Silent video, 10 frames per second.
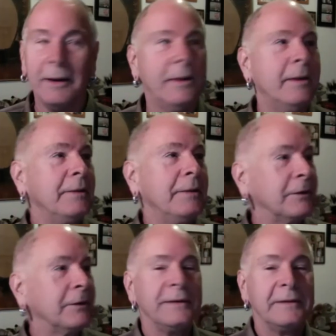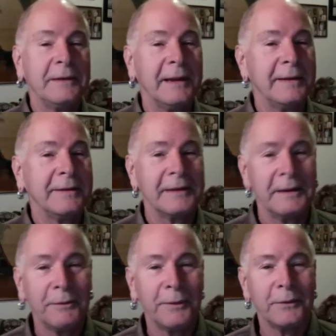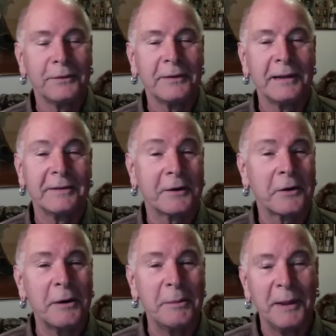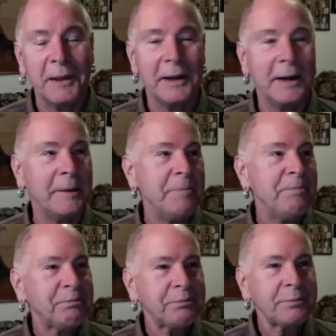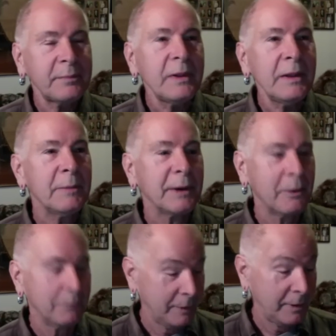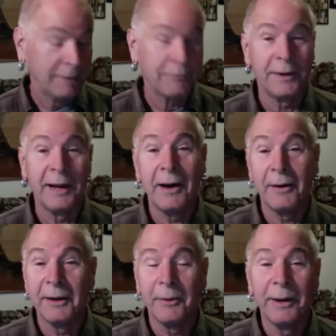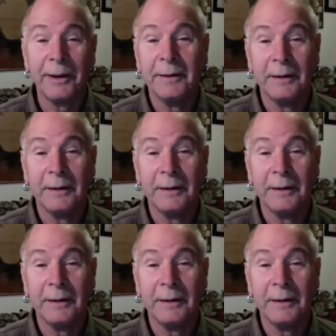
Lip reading: There's always a tendency for those things to creep in, but hope for now anyway,